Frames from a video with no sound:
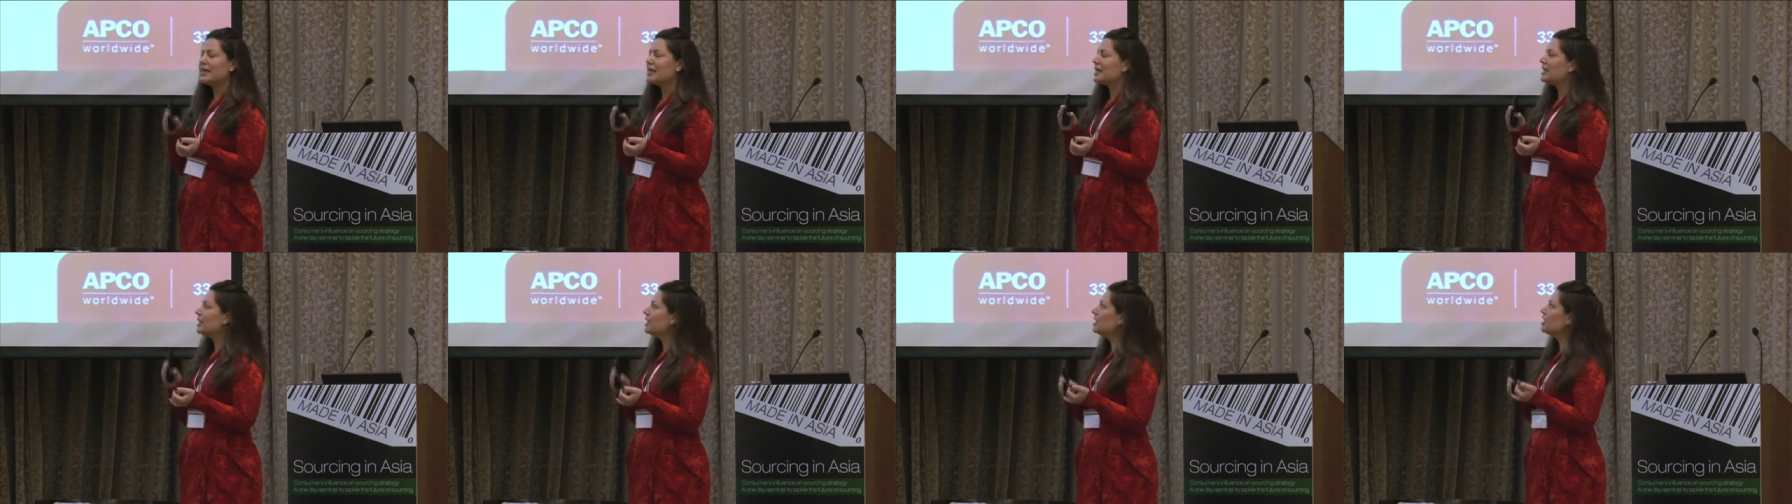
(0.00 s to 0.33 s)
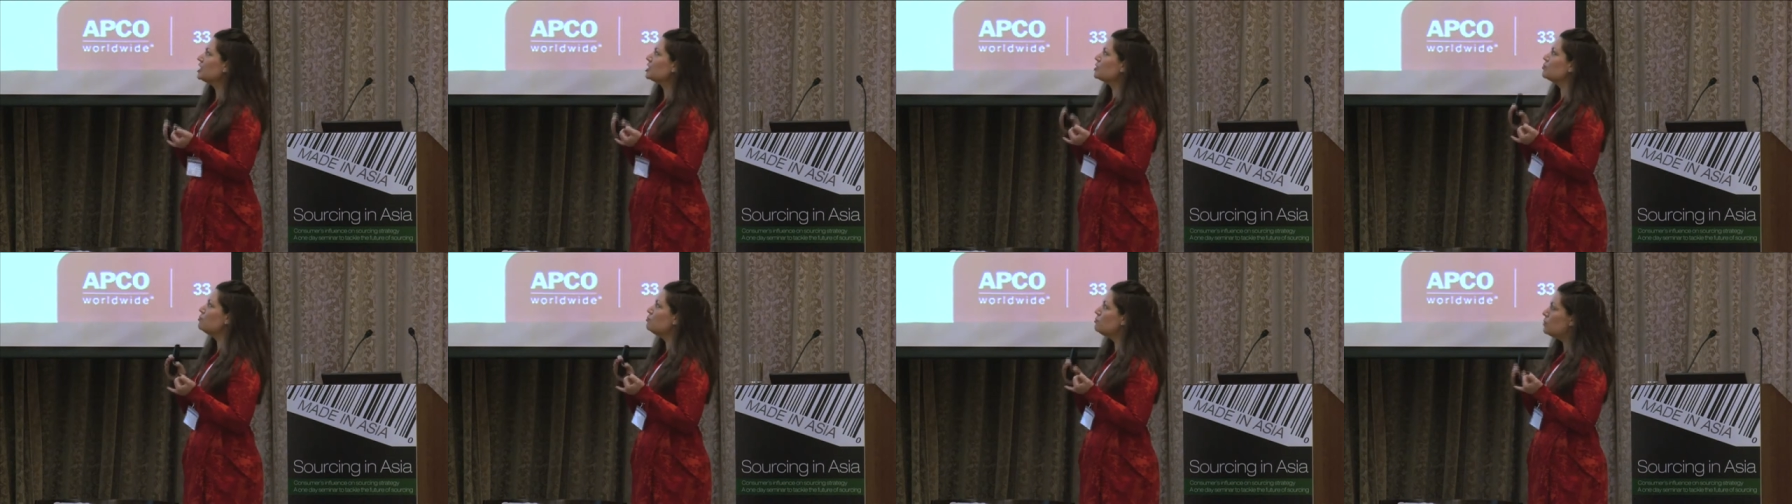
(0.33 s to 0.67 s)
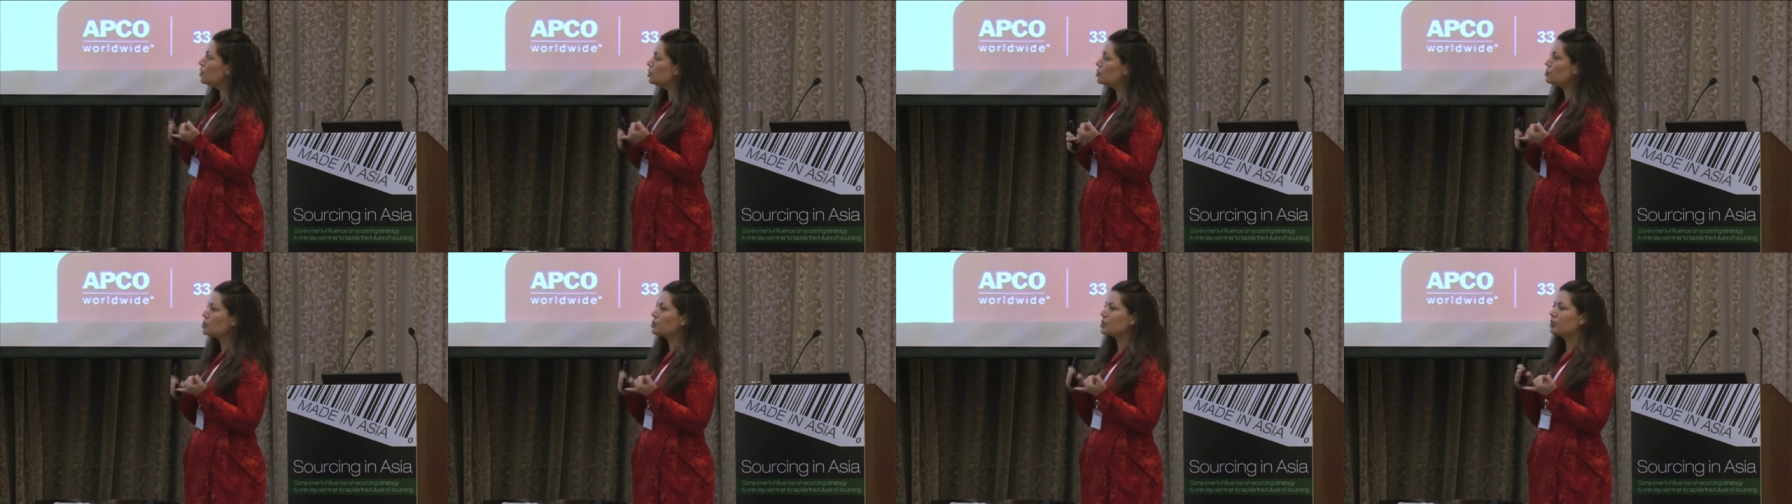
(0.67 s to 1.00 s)
I think it's
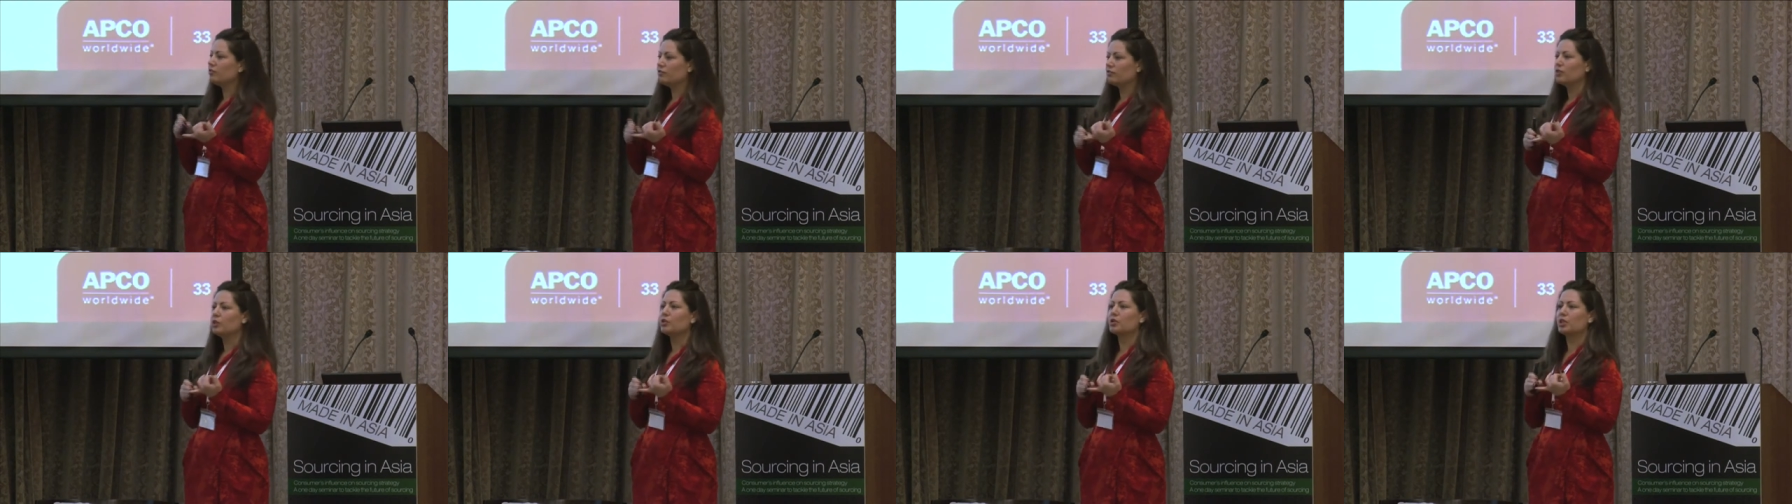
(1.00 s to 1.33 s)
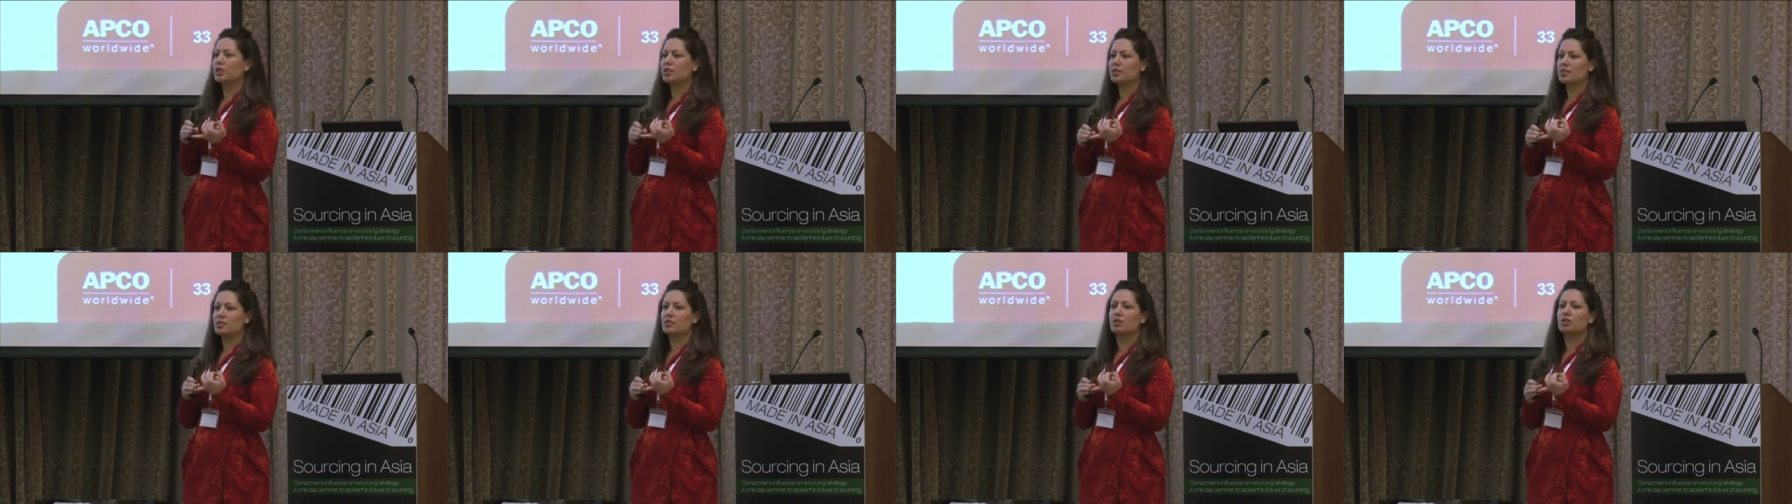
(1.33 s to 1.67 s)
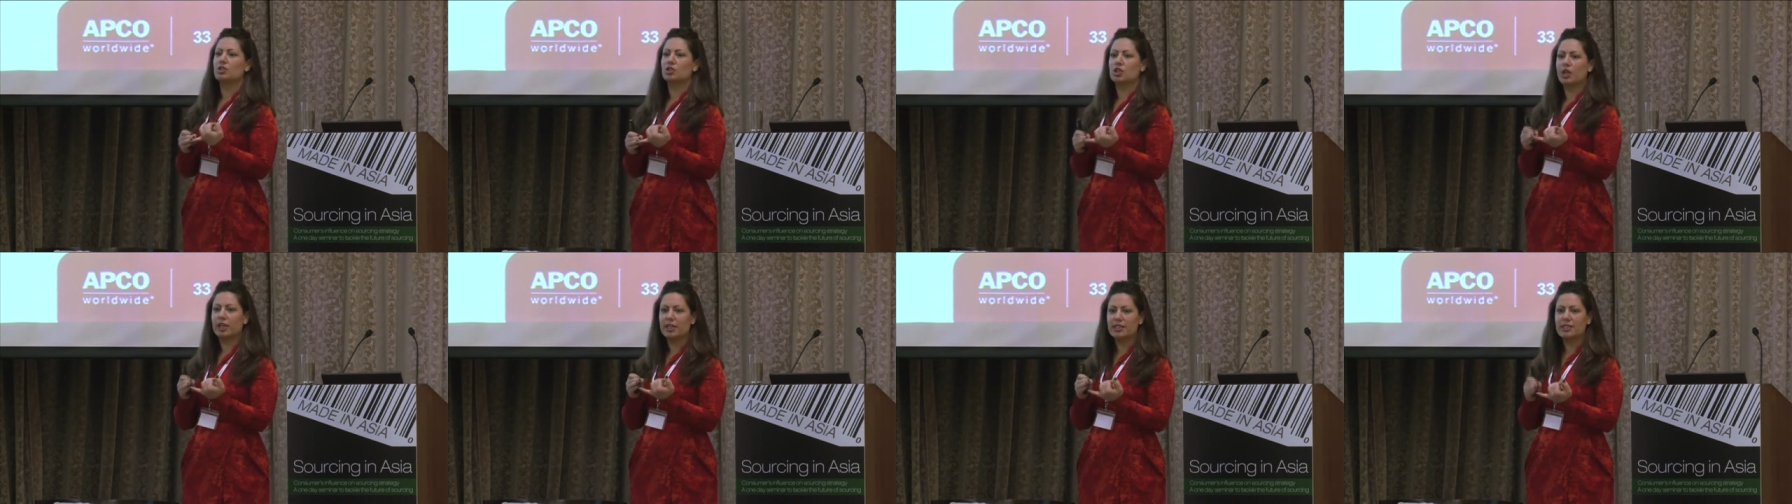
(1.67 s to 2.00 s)
mostly focused on
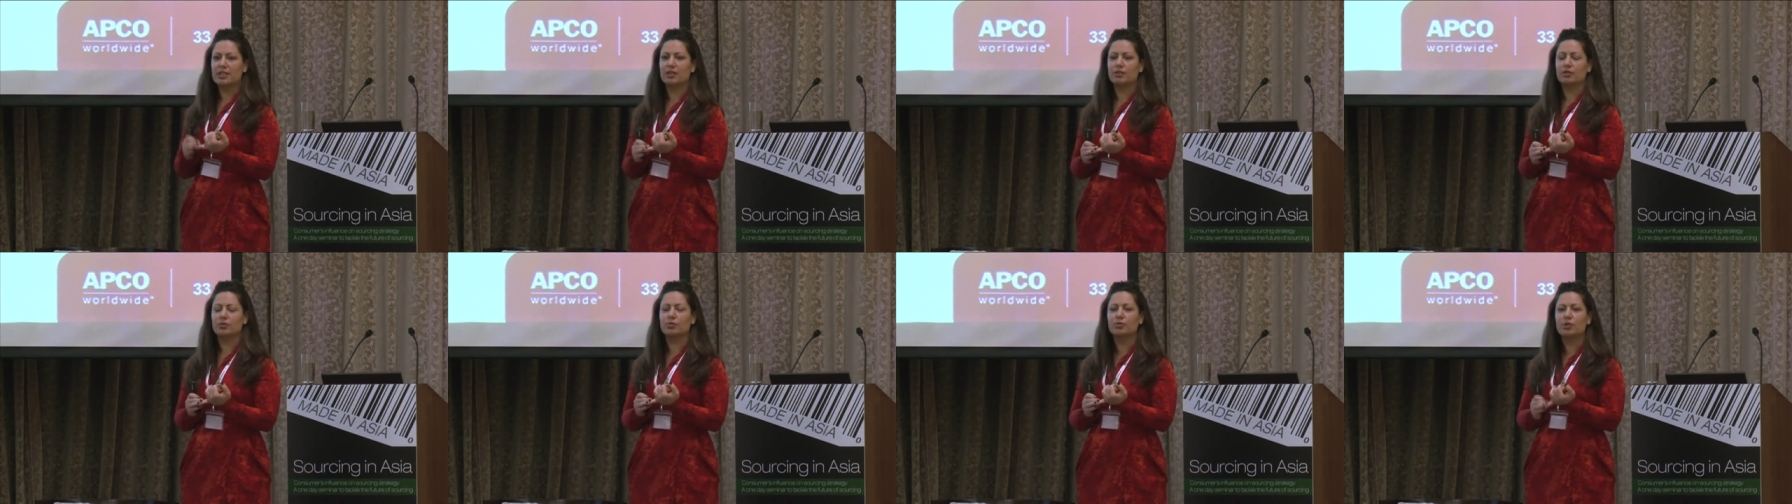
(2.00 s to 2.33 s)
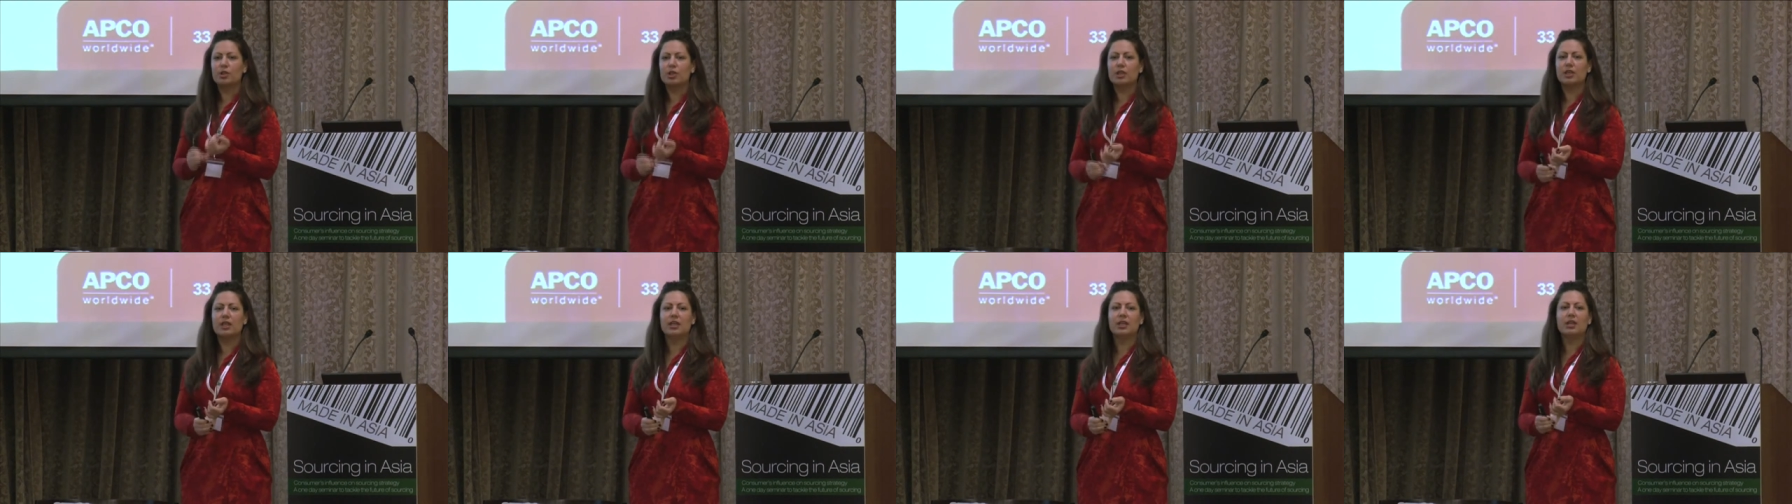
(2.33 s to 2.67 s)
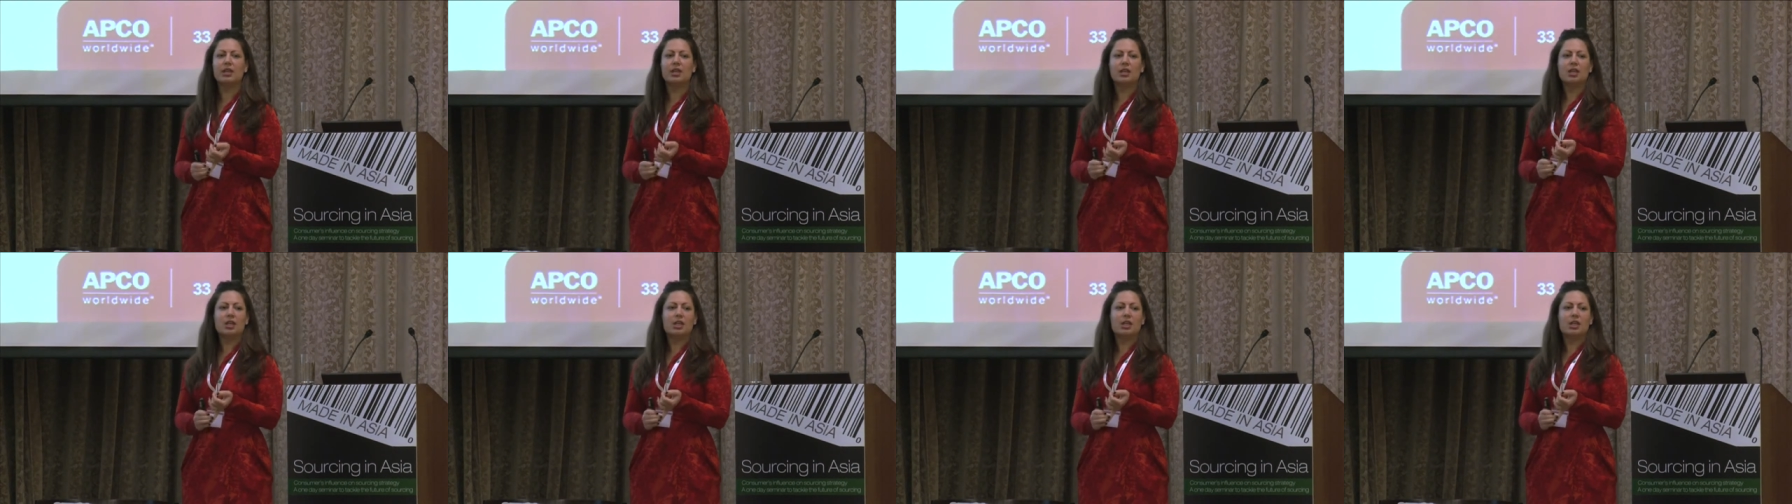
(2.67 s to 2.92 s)
trying to really